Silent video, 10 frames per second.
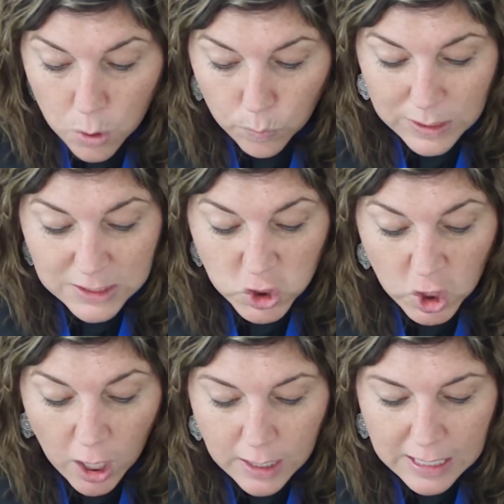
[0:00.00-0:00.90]
When he
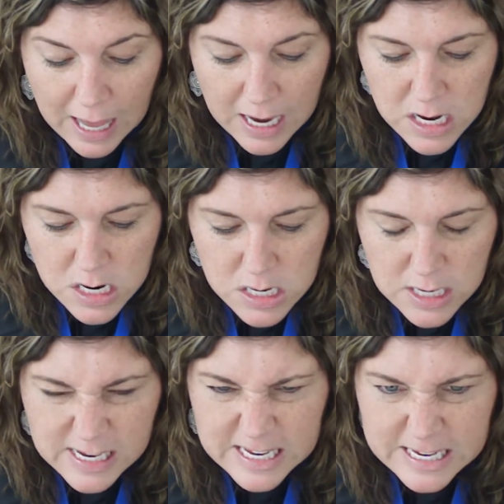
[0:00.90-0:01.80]
saw it again,
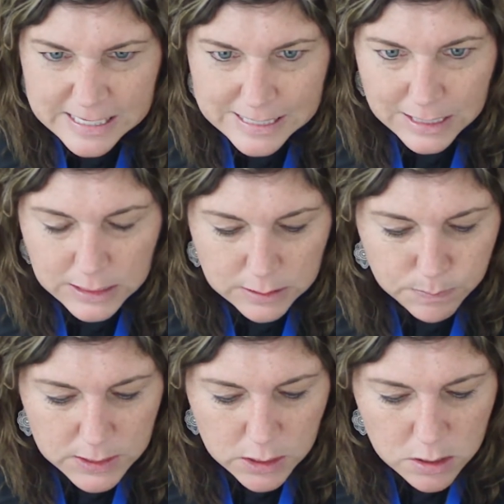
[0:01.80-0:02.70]
he
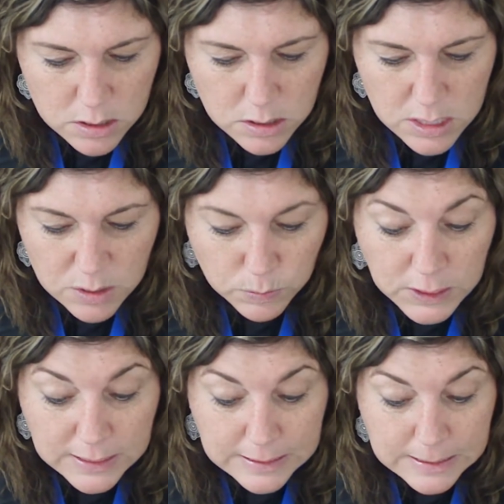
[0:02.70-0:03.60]
gasped. It was
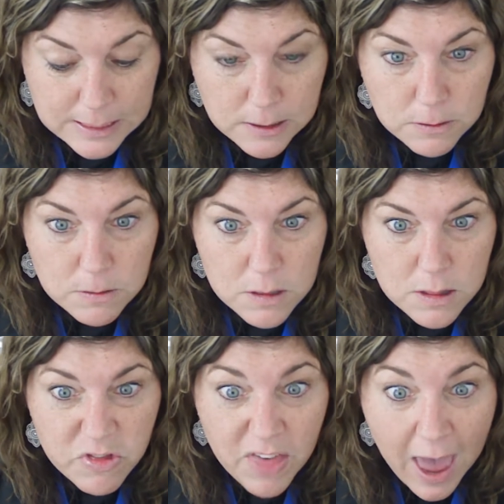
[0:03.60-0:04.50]
still
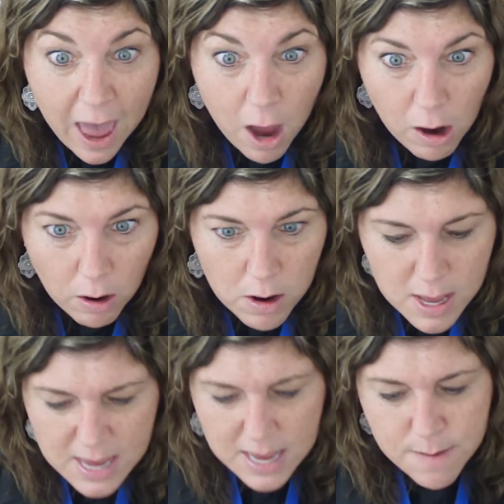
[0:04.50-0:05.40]
there.
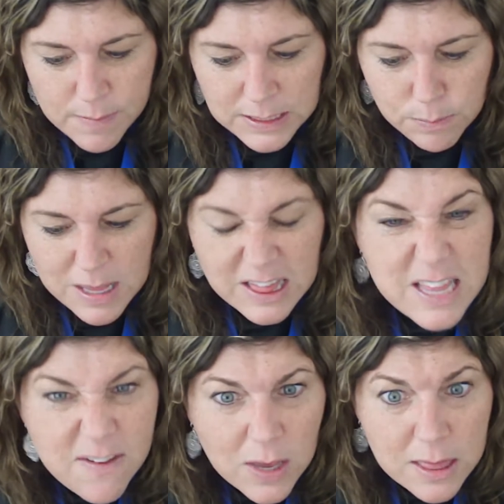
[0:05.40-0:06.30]
It must be
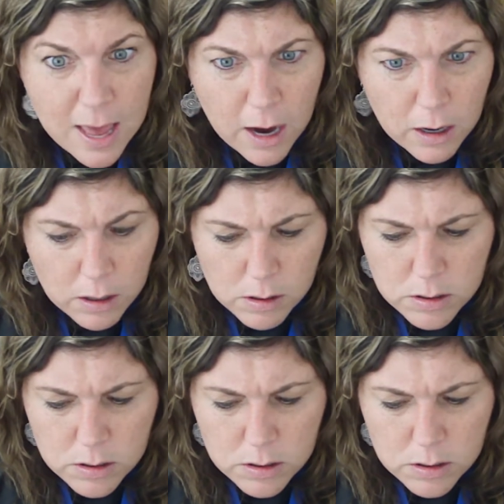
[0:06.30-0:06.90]
living there.